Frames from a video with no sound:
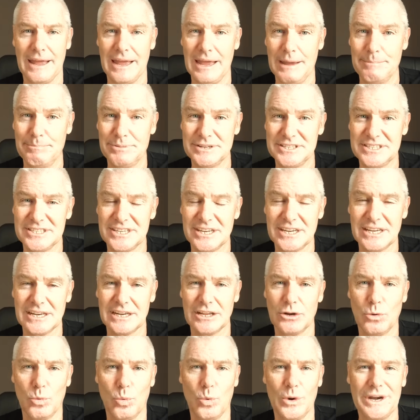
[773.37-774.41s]
and
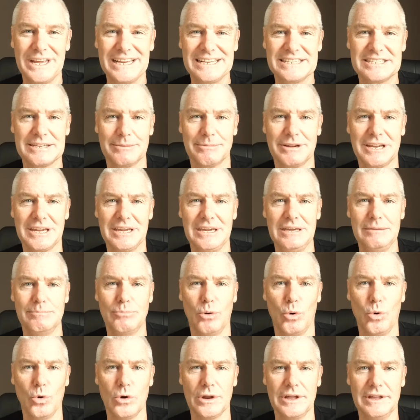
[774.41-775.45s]
particularly winning some key
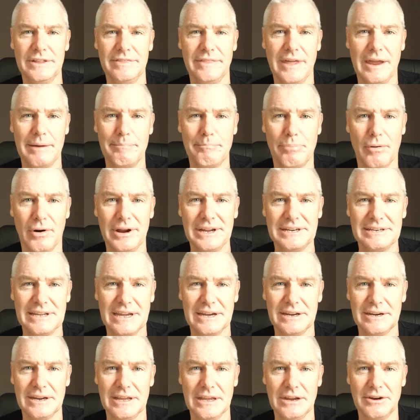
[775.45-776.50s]
ball in that
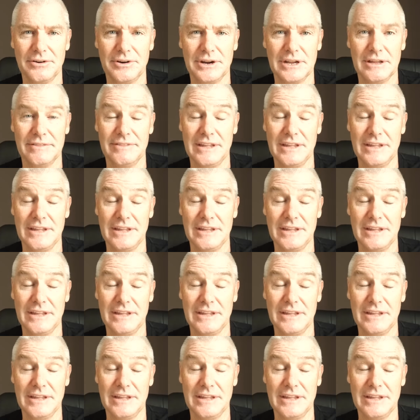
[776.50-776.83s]
breakdown area.